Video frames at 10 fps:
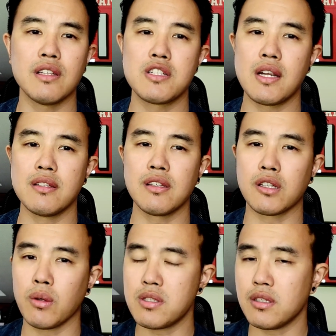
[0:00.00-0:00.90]
such as
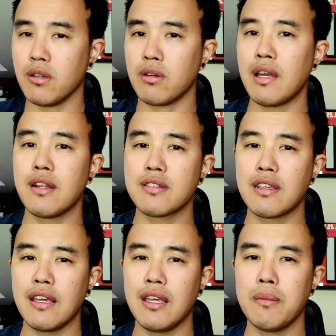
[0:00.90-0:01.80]
increasing your tennis
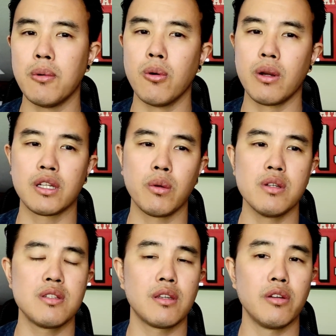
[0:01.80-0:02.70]
game or
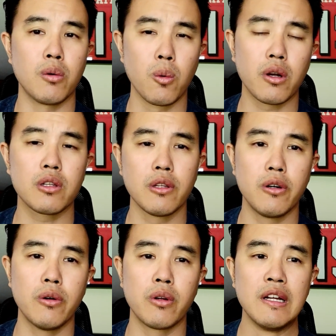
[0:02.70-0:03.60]
increasing your
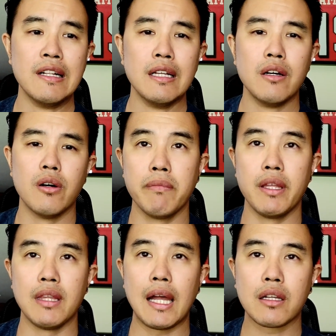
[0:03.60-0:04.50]
workload,
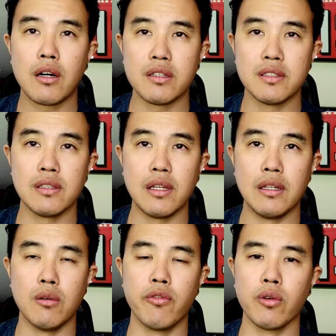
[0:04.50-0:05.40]
and that causes
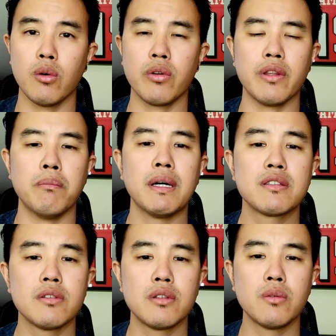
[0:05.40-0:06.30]
an overload of the
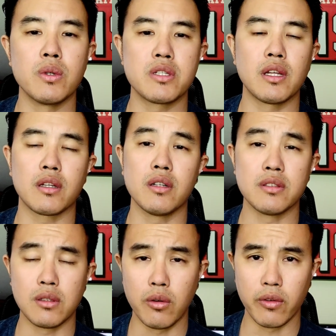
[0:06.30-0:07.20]
muscle, which then
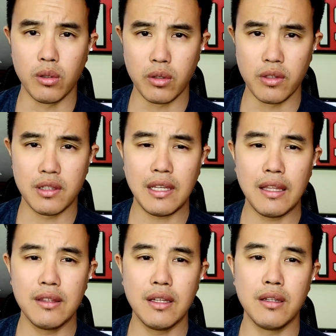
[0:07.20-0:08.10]
causes an overload of the
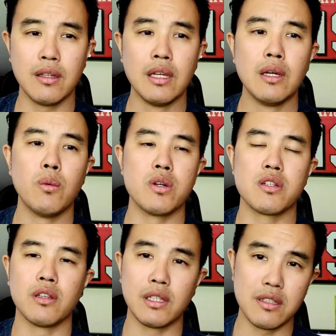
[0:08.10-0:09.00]
tendon,
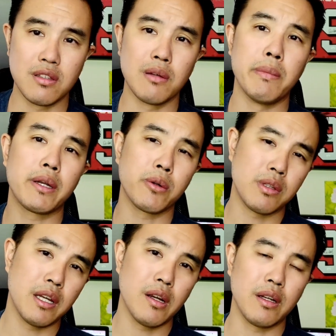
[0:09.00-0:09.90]
which then leads to the micro
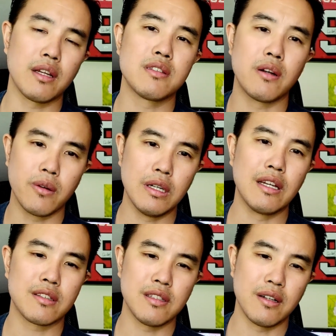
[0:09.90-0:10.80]
tearing, etc.,
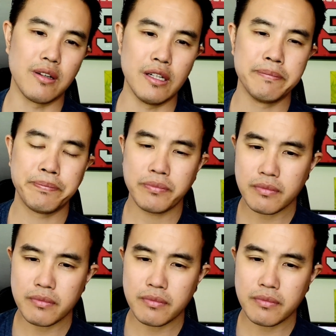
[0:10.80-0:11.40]
etc.